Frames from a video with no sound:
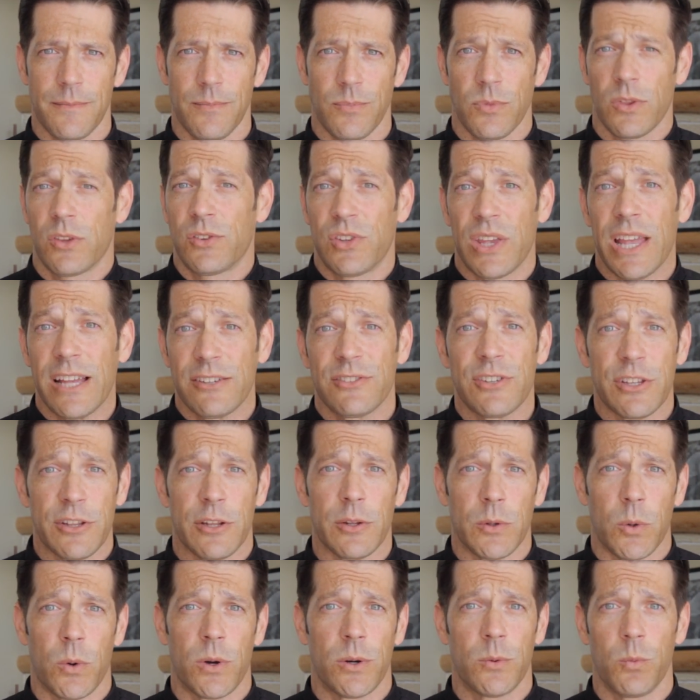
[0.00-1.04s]
Say yes to the
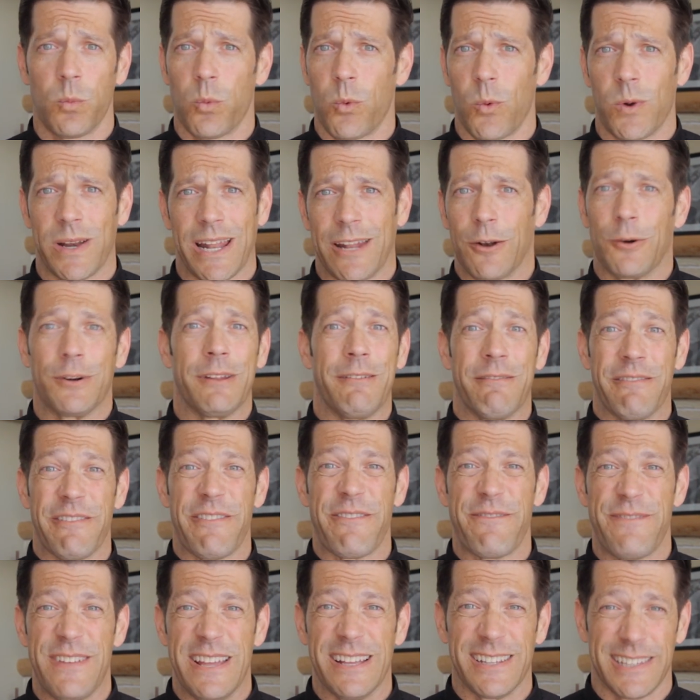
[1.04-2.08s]
Lord when I don't even
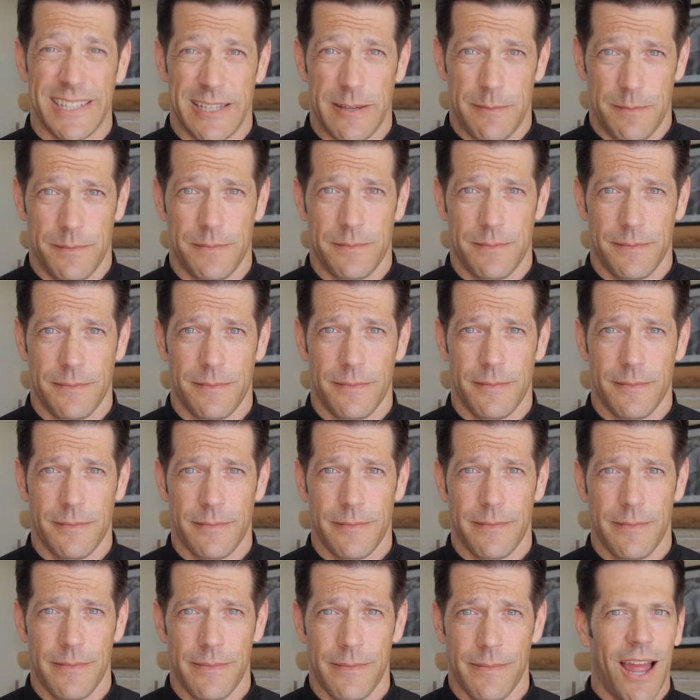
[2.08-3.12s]
feel him.
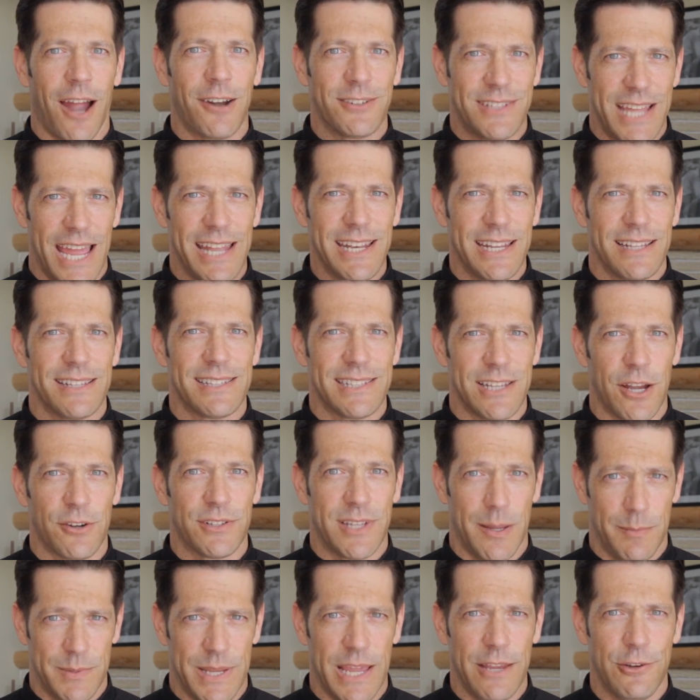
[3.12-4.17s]
Our tendency, our
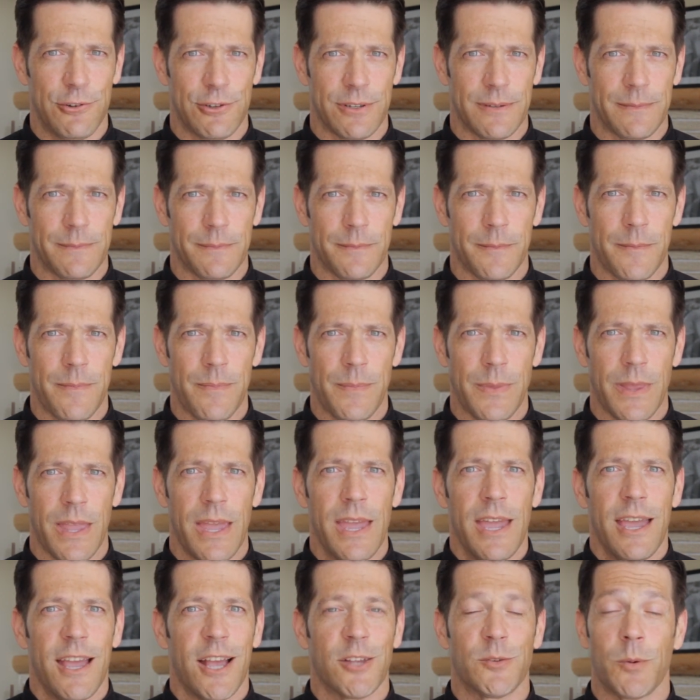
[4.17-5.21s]
temptation,
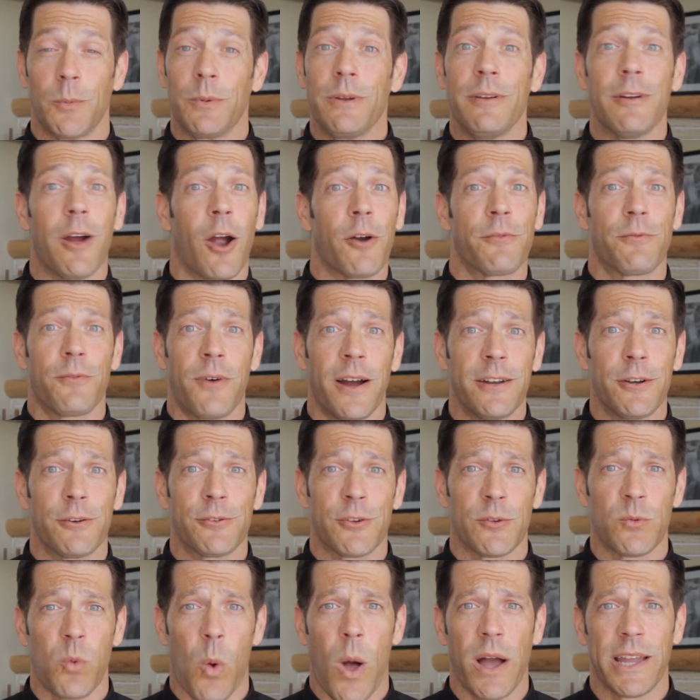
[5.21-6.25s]
is when we find
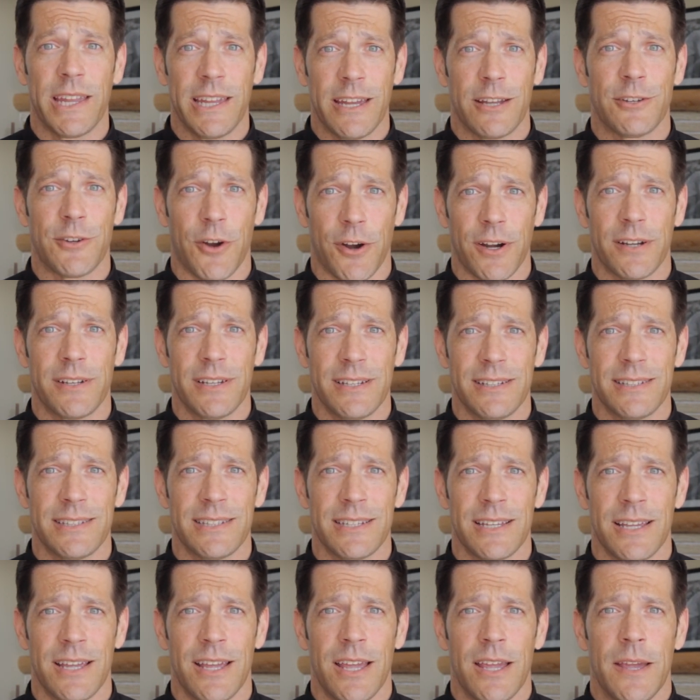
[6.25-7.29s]
ourselves walking in darkness,
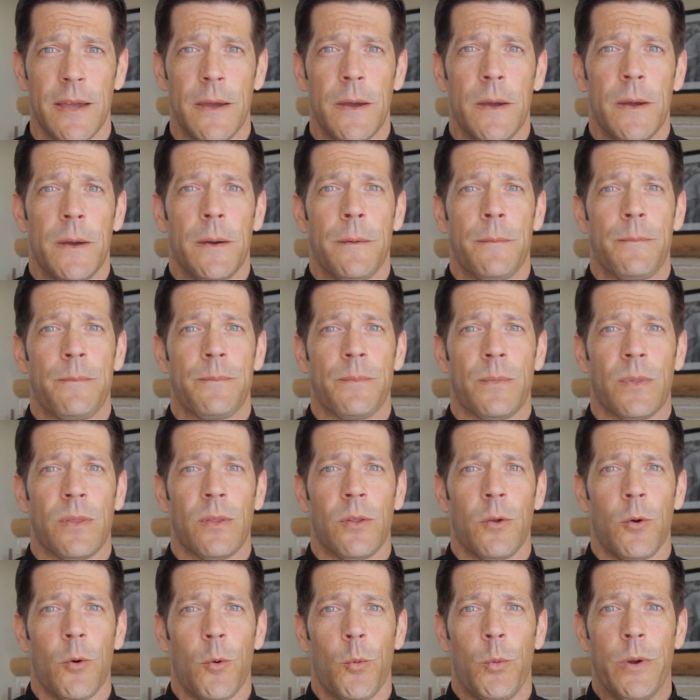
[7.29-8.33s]

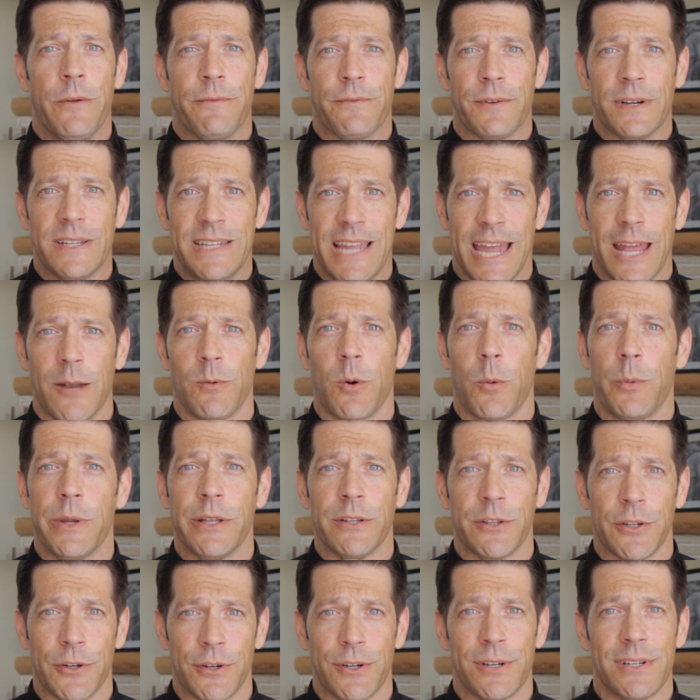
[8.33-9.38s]
we forget what we
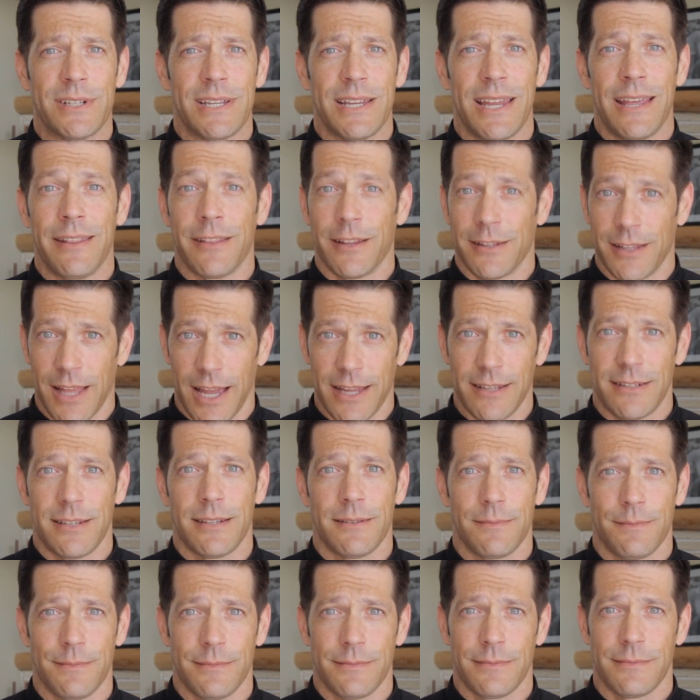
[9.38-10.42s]
learned in the light.
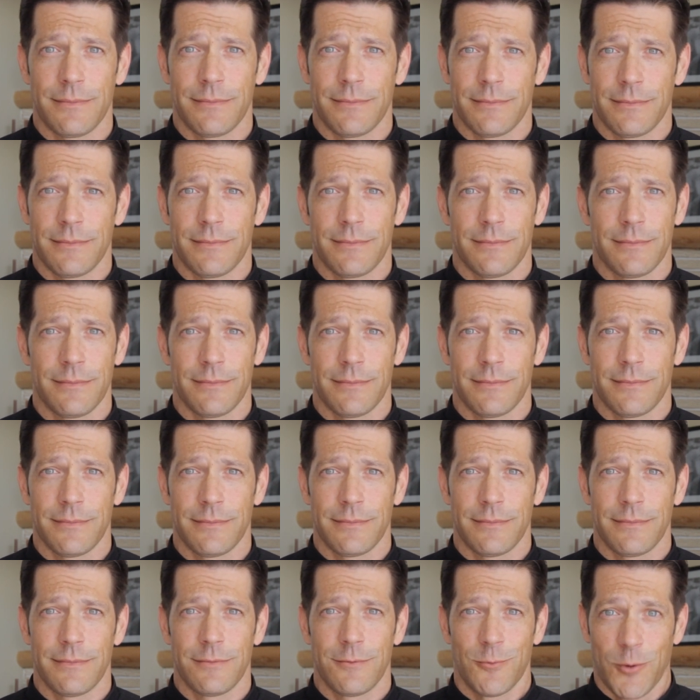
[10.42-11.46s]

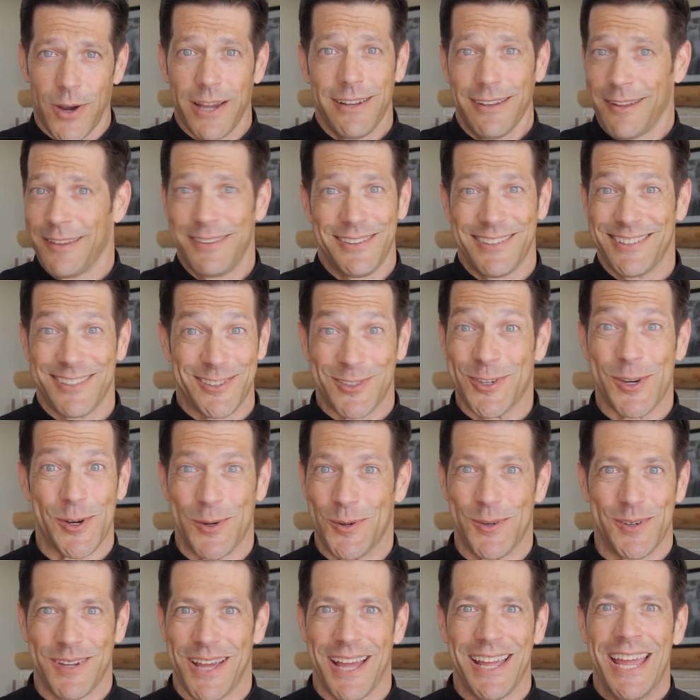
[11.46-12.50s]
Right? This is
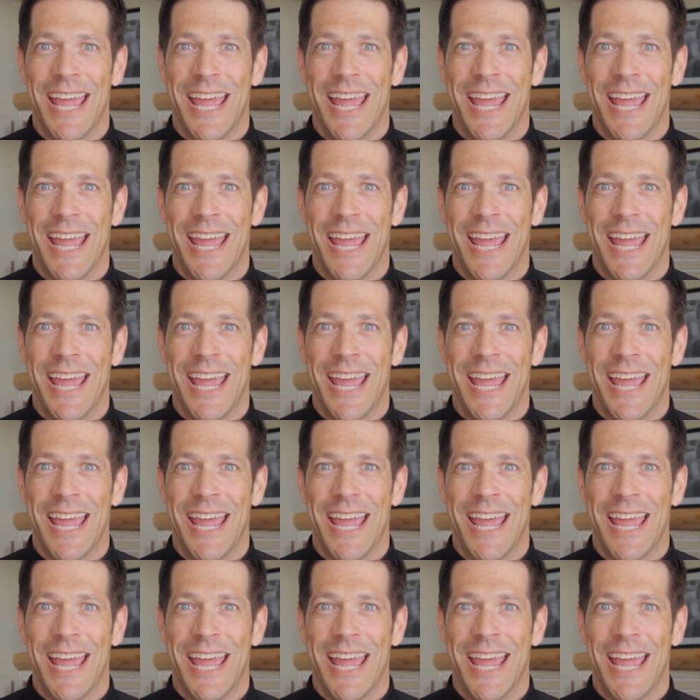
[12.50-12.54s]
true.